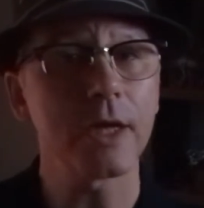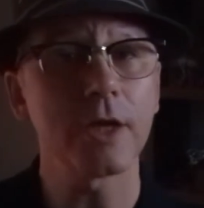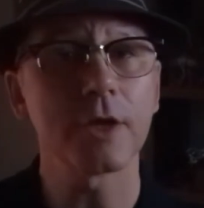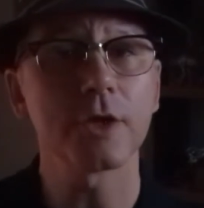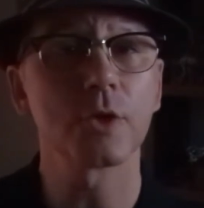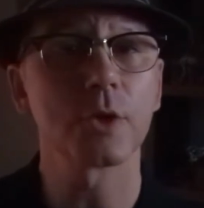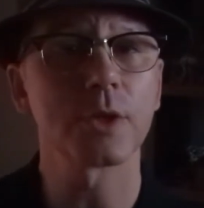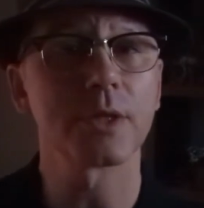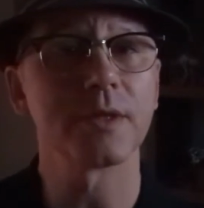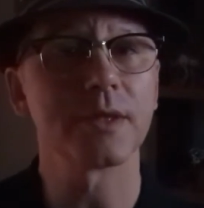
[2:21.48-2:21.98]

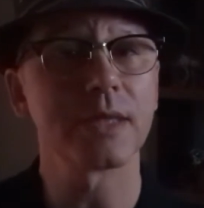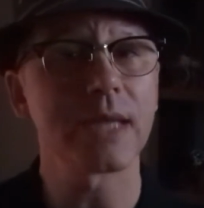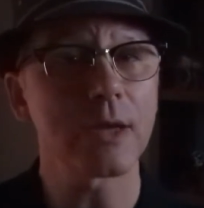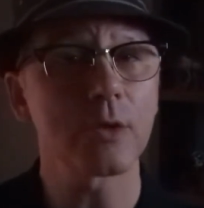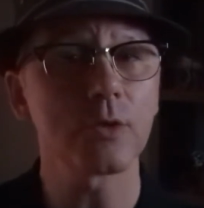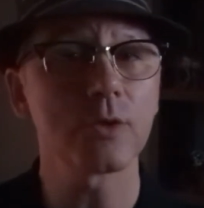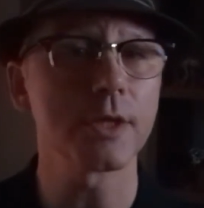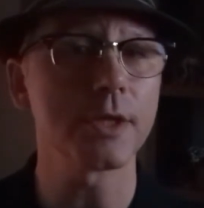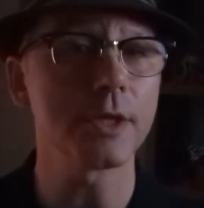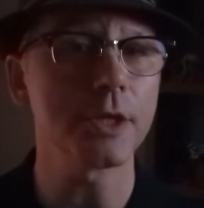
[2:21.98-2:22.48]
hundred
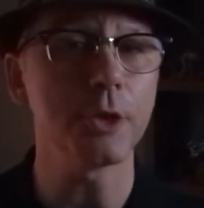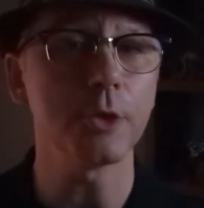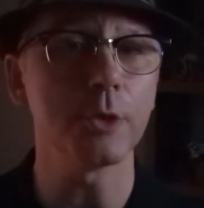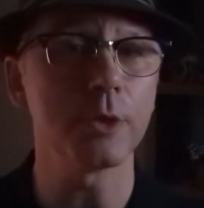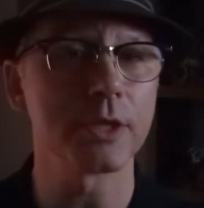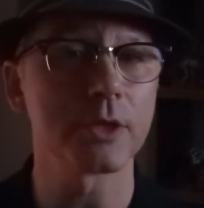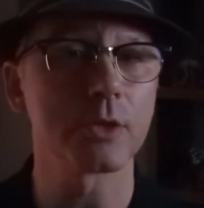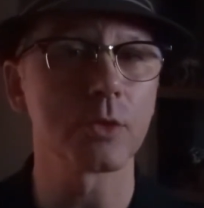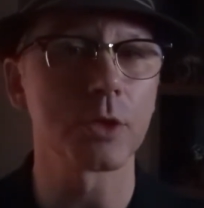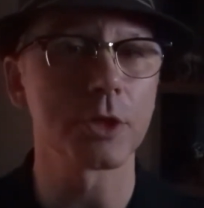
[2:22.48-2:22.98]
thousand
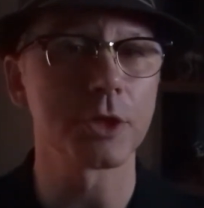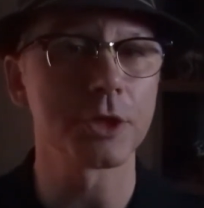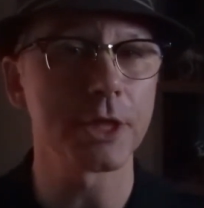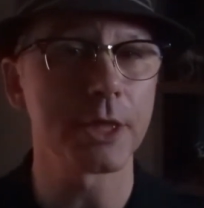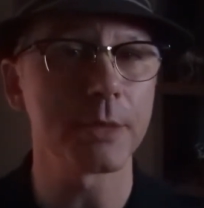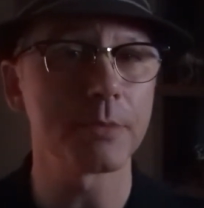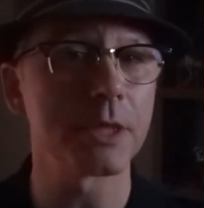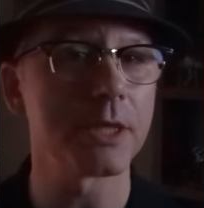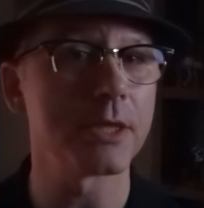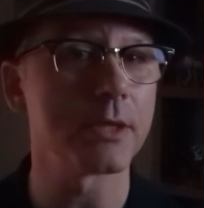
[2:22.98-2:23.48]
units were
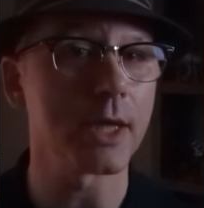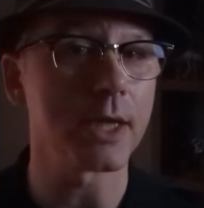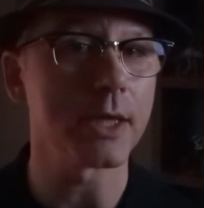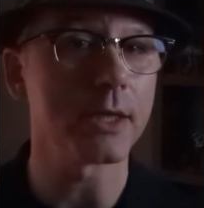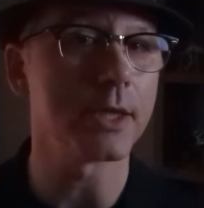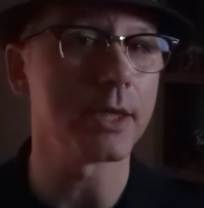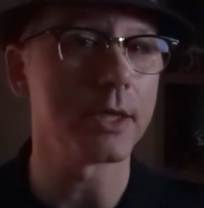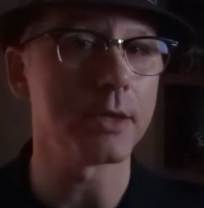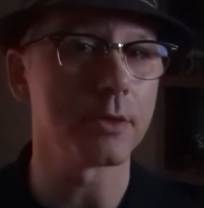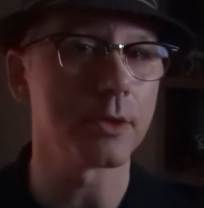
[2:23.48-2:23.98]
shipped in
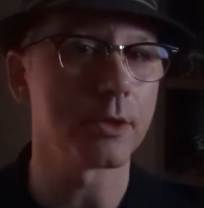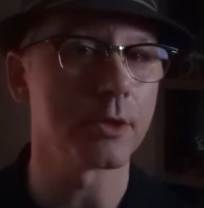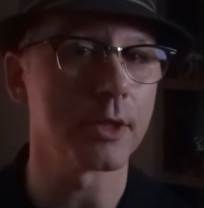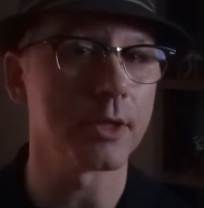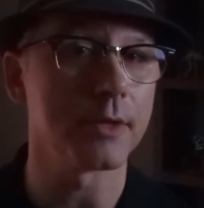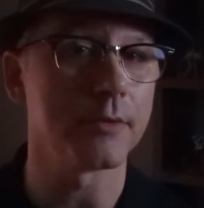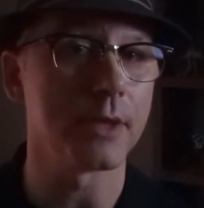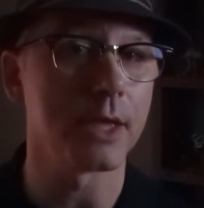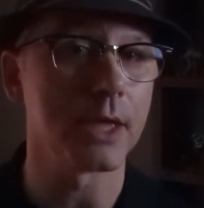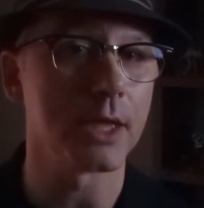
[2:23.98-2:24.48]
nineteen
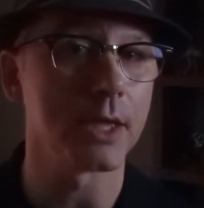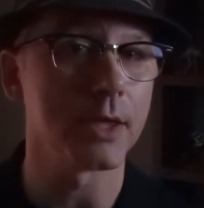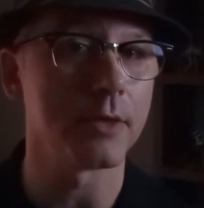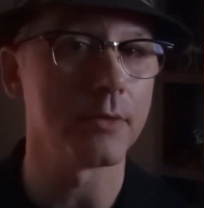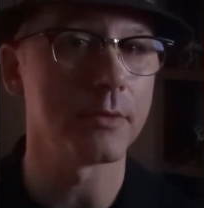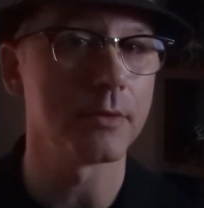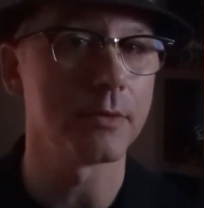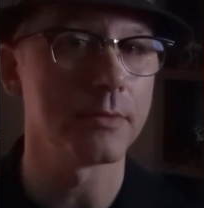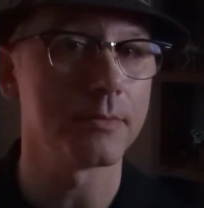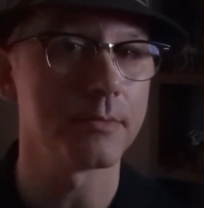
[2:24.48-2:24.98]

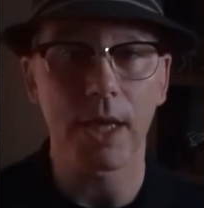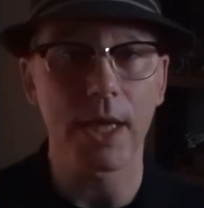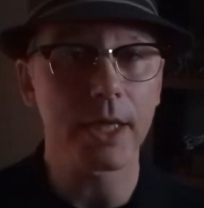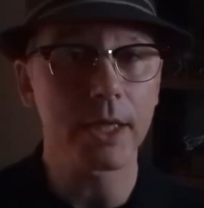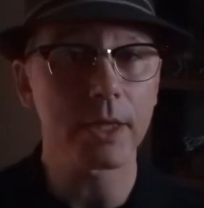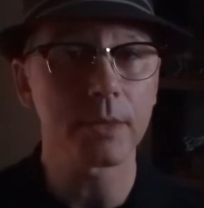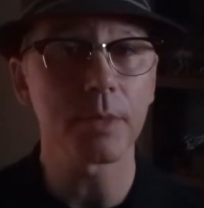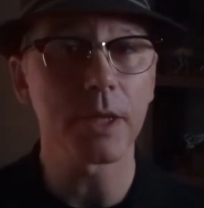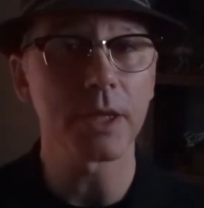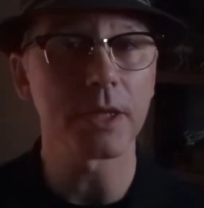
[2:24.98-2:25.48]
thirty-five,
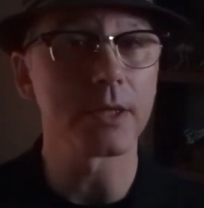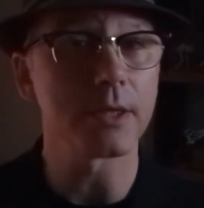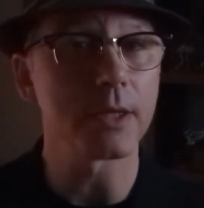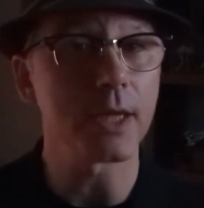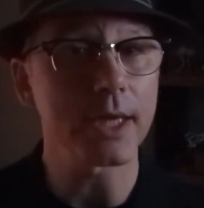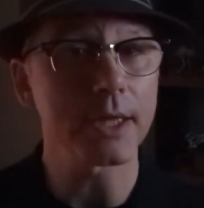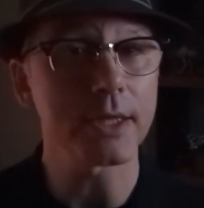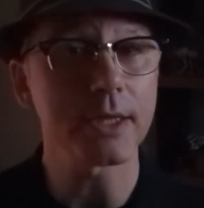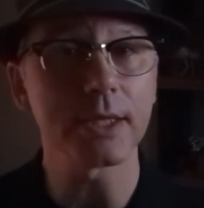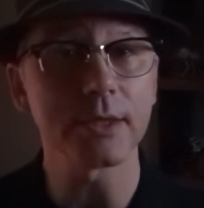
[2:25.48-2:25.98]
and by the
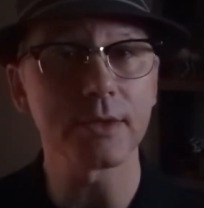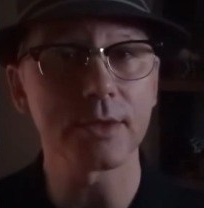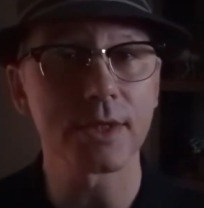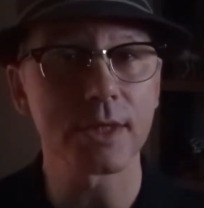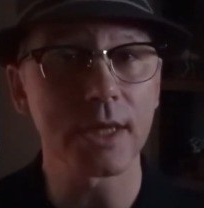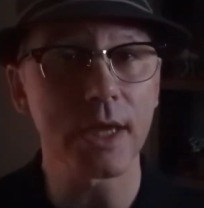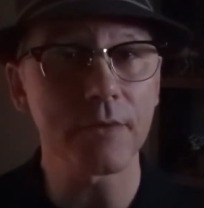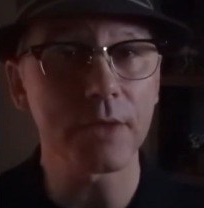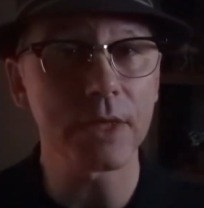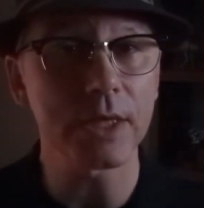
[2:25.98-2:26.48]
nineteen
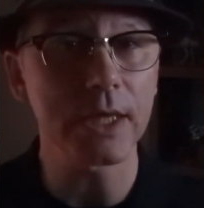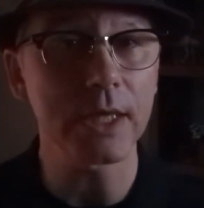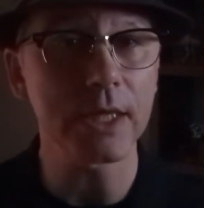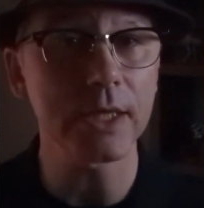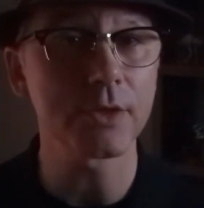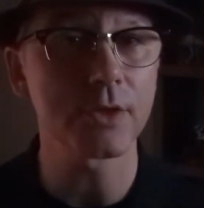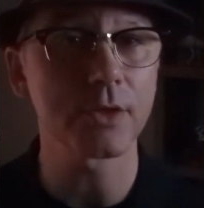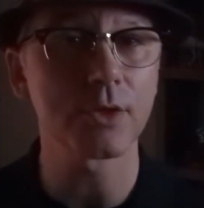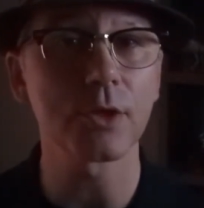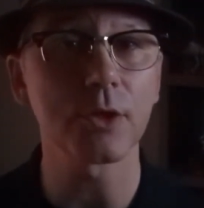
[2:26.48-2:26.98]

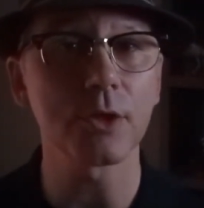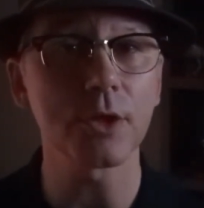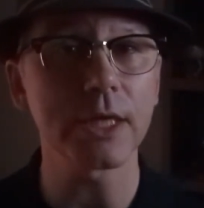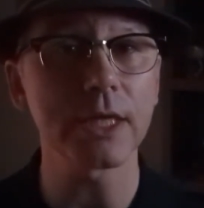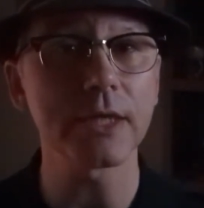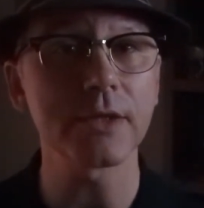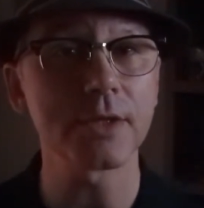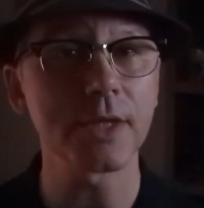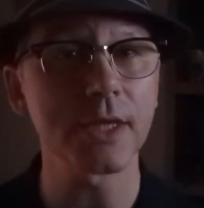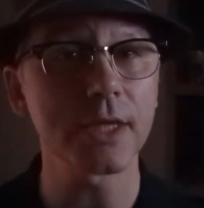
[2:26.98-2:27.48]
seventies,
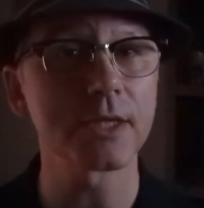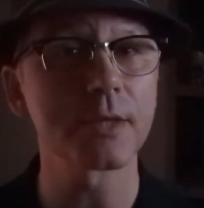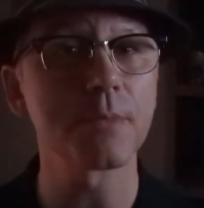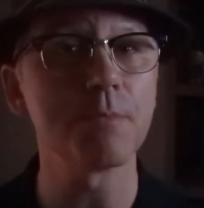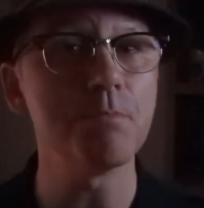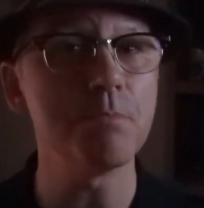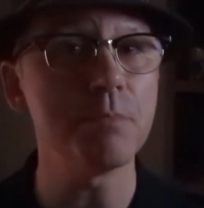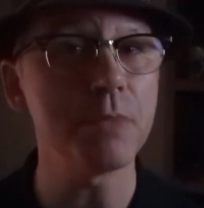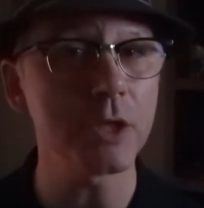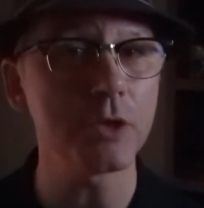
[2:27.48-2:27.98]
thirty-six
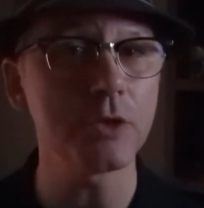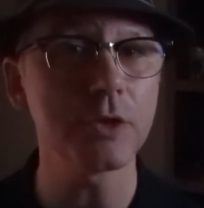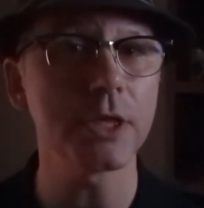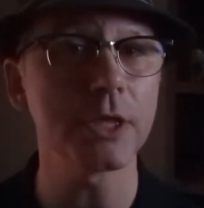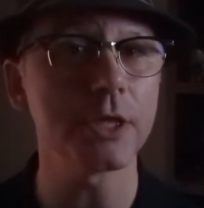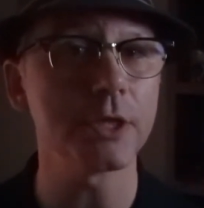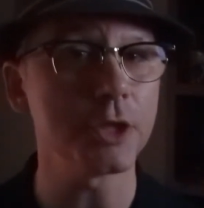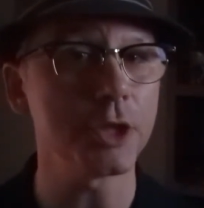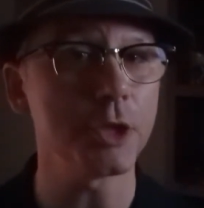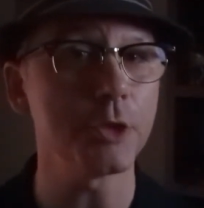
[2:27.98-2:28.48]

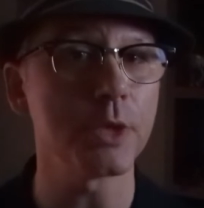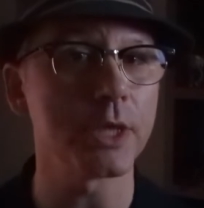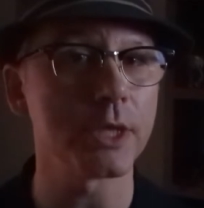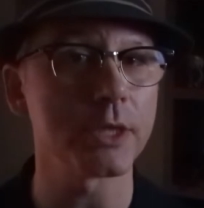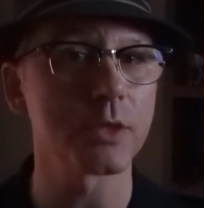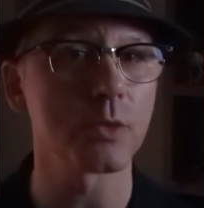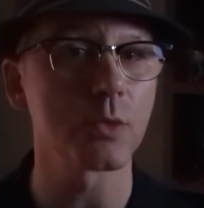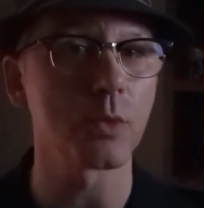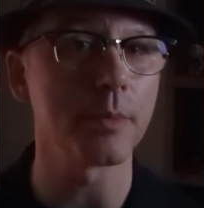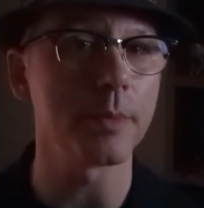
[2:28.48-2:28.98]
million
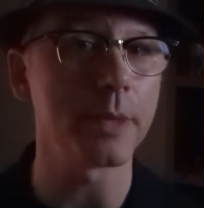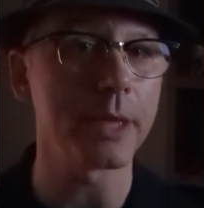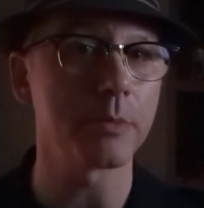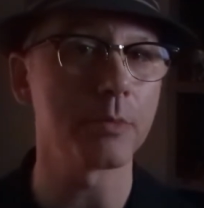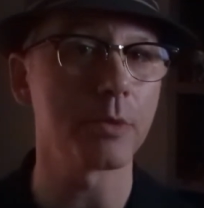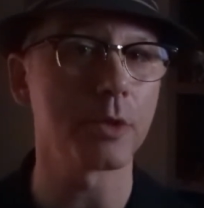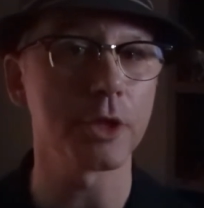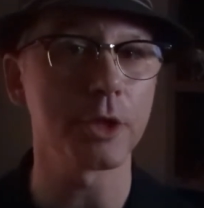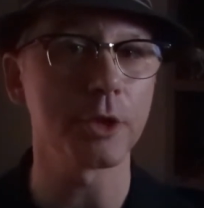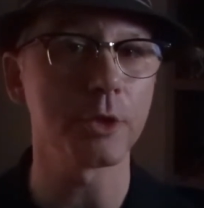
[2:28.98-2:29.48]
units were being
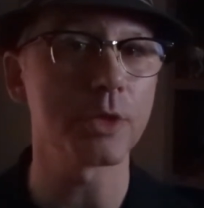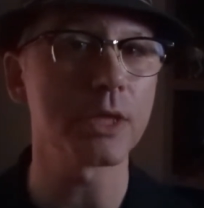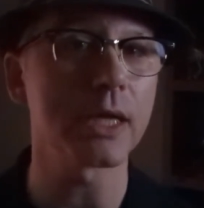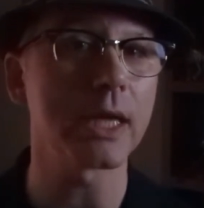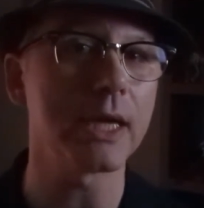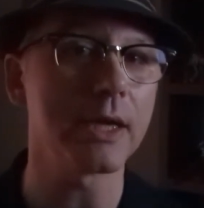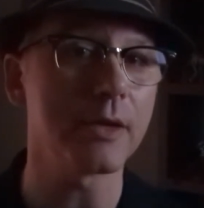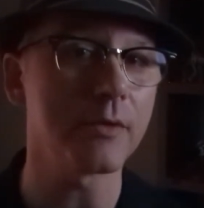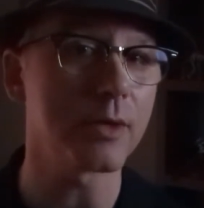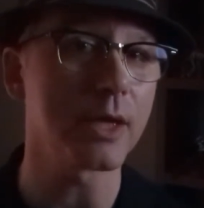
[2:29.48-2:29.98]
produced
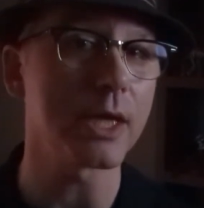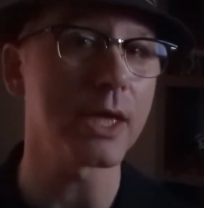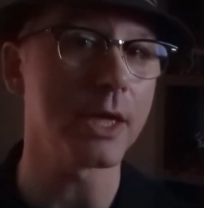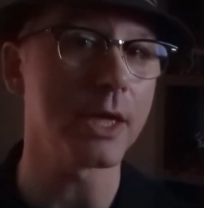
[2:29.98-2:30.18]
every